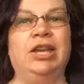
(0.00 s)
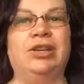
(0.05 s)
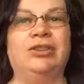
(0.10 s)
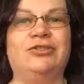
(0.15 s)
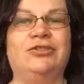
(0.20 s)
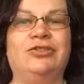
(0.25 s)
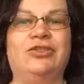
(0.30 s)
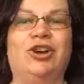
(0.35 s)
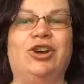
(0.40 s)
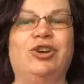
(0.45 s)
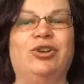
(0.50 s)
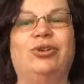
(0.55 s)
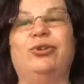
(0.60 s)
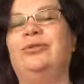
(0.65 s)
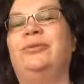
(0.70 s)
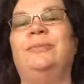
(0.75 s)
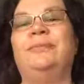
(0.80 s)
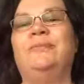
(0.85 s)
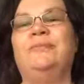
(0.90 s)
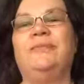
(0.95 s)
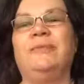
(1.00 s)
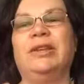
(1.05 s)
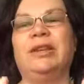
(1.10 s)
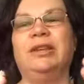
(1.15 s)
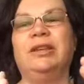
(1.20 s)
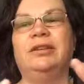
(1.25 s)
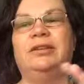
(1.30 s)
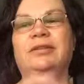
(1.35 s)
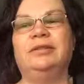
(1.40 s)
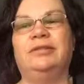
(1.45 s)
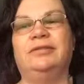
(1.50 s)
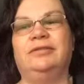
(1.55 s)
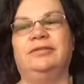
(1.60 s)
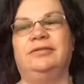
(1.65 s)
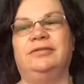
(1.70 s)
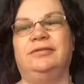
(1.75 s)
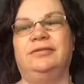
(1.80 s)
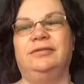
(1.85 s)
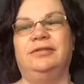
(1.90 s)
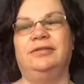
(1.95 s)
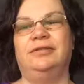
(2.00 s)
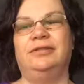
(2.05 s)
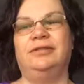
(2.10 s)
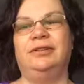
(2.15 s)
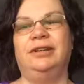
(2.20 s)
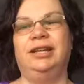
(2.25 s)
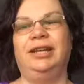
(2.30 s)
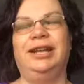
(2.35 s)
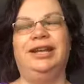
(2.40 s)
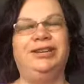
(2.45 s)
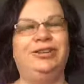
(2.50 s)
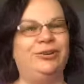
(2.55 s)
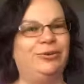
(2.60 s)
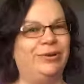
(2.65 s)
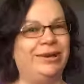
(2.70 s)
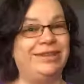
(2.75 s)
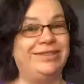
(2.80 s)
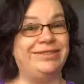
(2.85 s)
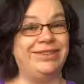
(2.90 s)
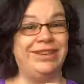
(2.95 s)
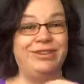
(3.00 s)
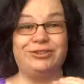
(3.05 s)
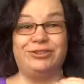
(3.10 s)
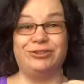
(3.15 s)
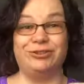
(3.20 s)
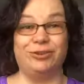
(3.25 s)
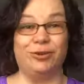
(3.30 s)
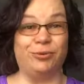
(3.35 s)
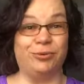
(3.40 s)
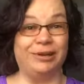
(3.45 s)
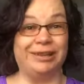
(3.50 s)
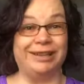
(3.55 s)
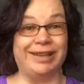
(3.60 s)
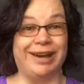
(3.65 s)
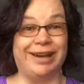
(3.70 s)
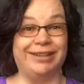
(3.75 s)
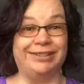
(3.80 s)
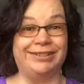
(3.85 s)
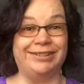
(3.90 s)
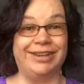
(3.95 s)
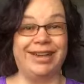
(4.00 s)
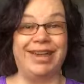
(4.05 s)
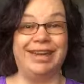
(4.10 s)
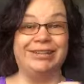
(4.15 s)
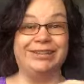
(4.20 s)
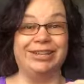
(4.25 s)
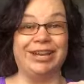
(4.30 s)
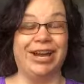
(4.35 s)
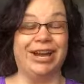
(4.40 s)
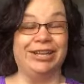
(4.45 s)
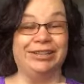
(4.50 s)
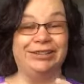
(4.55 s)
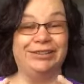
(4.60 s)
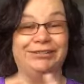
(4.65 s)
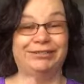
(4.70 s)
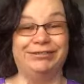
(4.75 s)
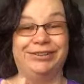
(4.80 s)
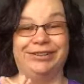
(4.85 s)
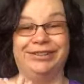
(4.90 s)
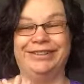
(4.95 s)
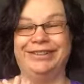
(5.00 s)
So, and I know I say so a lot and kind of,